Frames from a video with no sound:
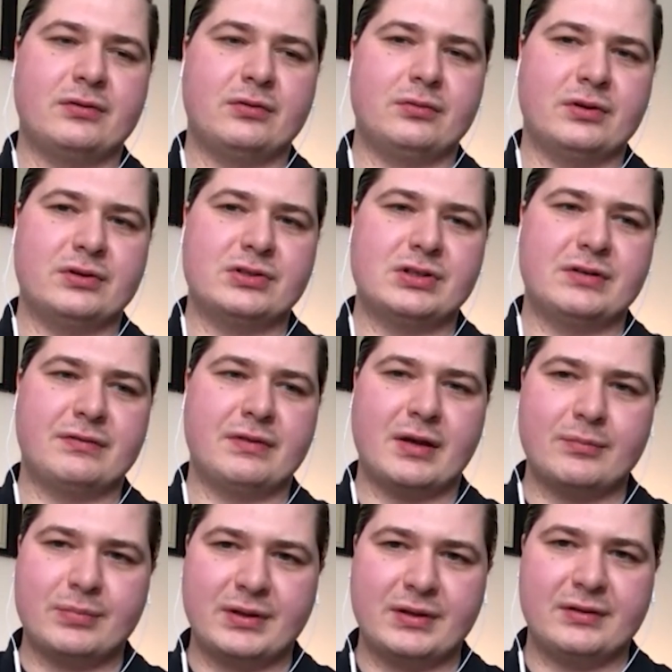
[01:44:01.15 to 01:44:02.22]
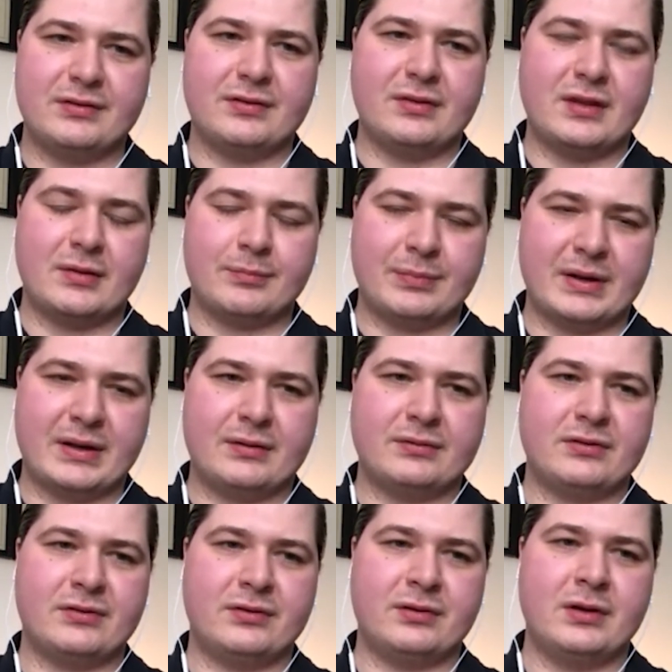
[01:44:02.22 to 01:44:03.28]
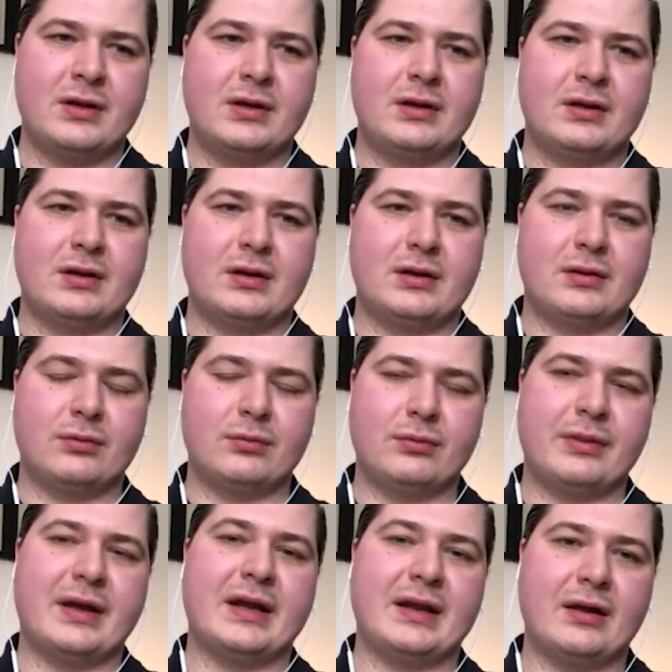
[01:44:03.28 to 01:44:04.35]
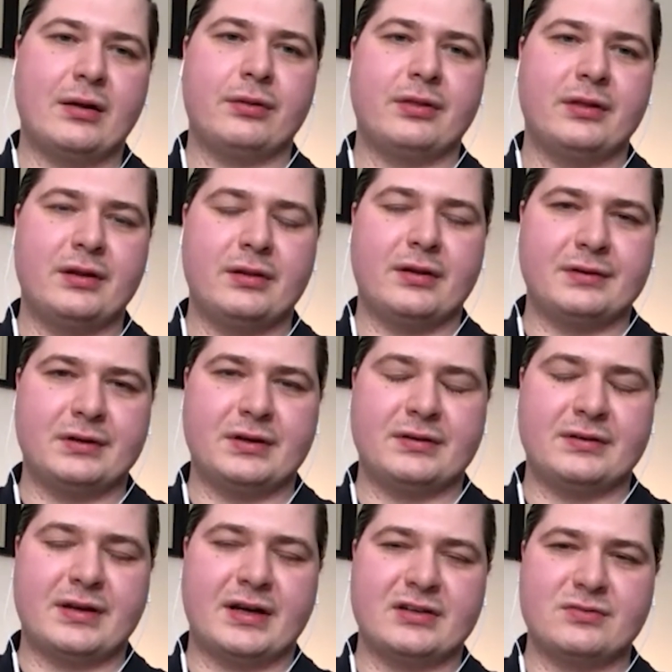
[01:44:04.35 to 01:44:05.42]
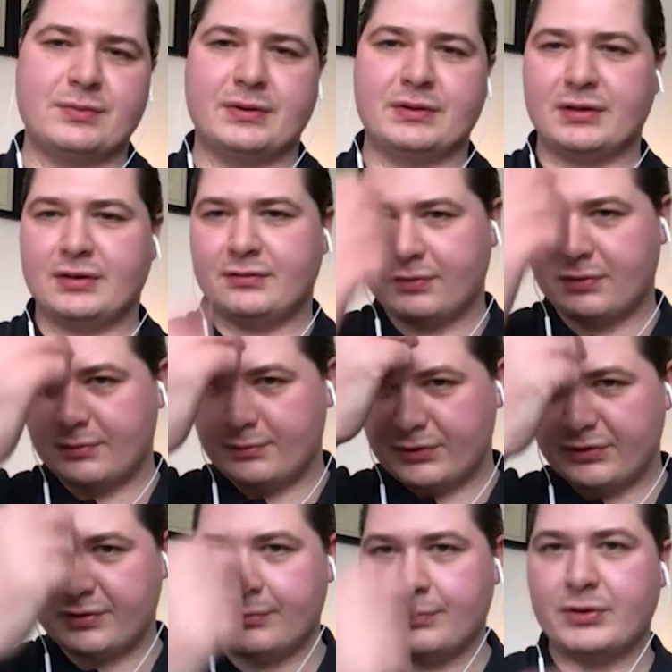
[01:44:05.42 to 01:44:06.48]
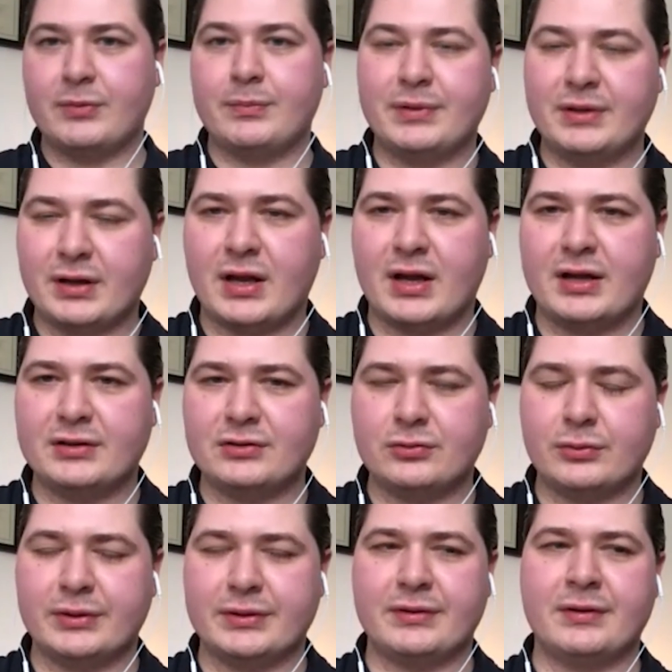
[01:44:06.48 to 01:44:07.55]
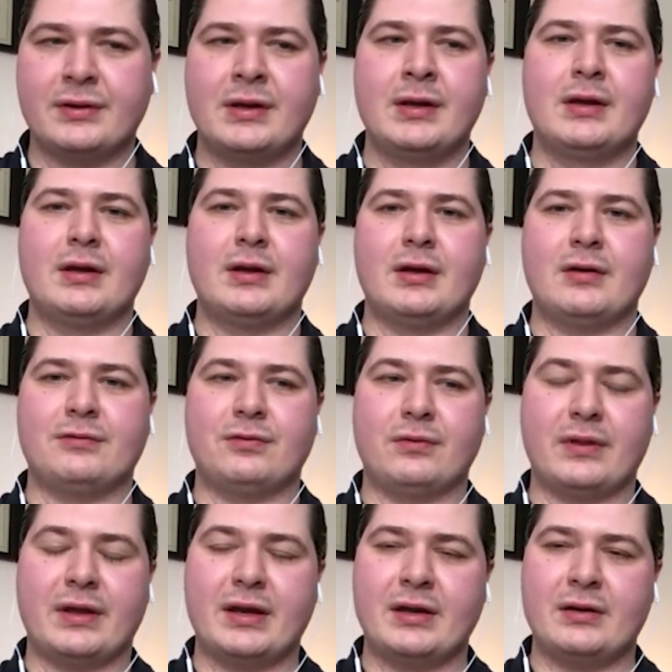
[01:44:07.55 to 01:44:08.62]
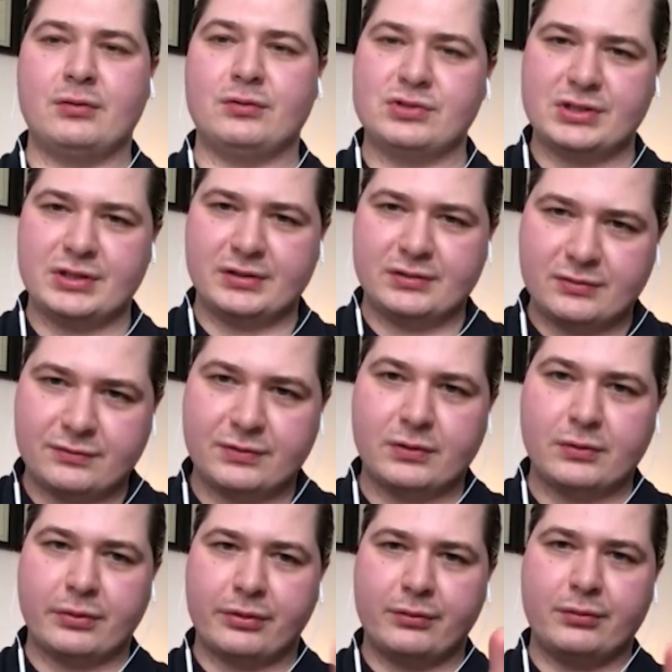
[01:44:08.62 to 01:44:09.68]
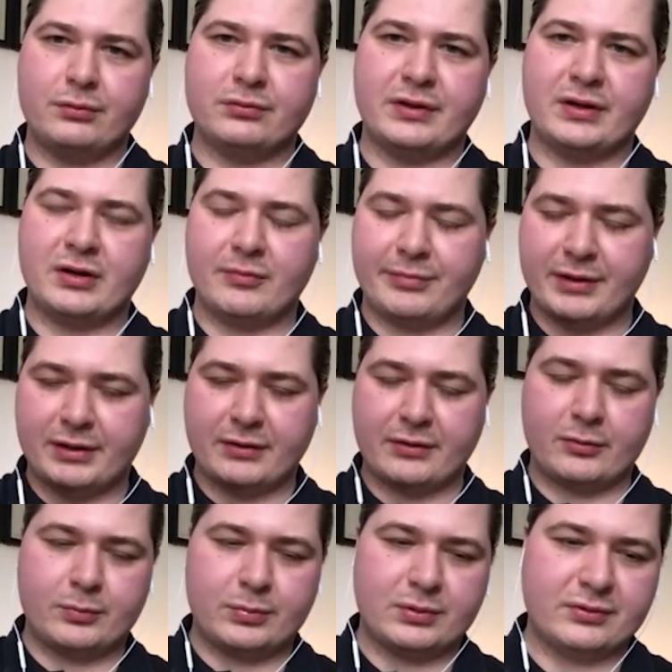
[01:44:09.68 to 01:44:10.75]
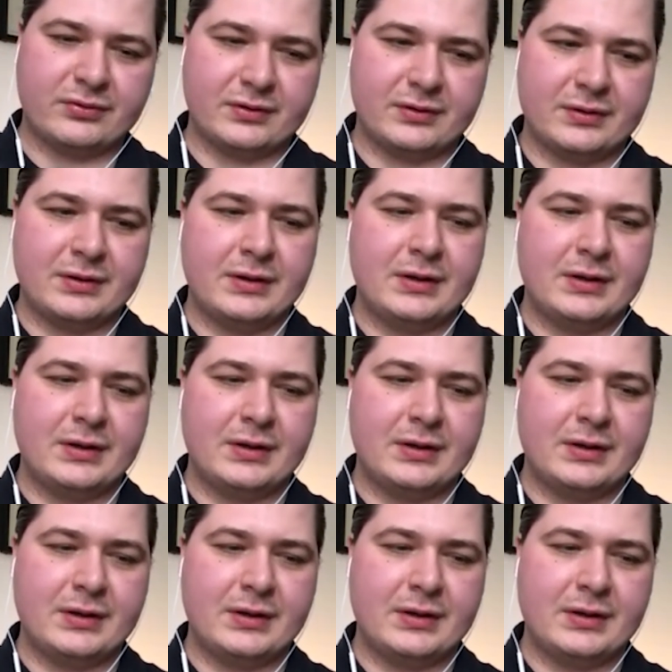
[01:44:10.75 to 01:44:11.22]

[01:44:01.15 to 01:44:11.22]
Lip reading: to achieve that peace and that balance through that healthy, loving detachment, and for them to simply be a conduit for that energy to flow through to help that other person.